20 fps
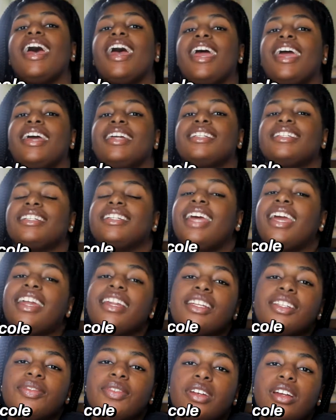And today
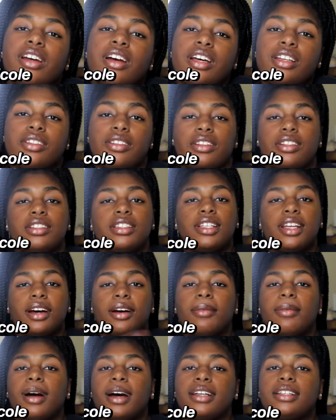in this video, as you can
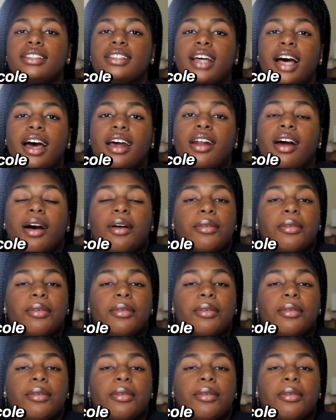tell by the title,